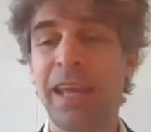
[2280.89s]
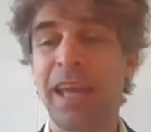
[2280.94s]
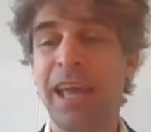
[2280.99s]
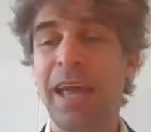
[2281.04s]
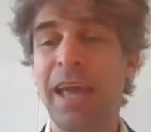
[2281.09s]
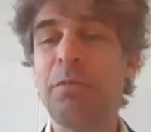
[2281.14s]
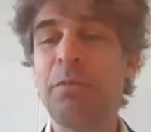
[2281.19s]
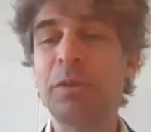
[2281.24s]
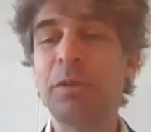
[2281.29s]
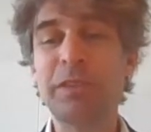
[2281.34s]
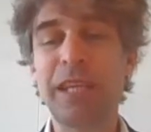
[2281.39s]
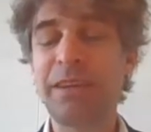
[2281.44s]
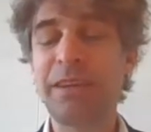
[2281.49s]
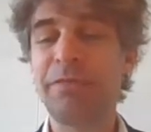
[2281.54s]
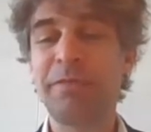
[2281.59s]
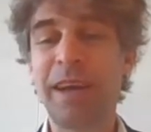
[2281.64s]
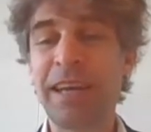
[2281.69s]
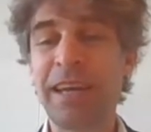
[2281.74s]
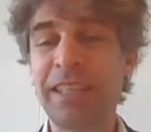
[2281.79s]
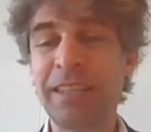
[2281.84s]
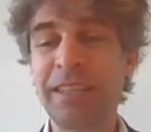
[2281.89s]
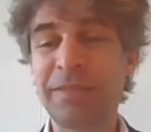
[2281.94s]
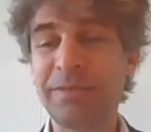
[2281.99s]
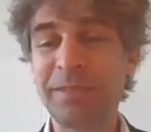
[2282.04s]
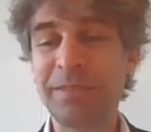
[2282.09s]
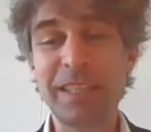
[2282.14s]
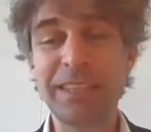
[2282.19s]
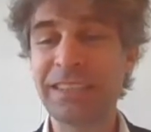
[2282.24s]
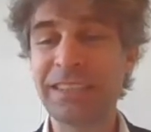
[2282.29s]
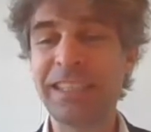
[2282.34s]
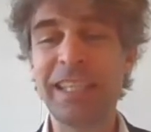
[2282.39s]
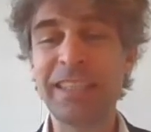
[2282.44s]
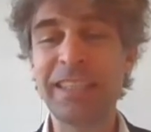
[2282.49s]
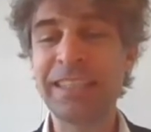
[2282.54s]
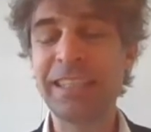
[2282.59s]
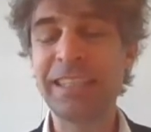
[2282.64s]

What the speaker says: And what I find fascinating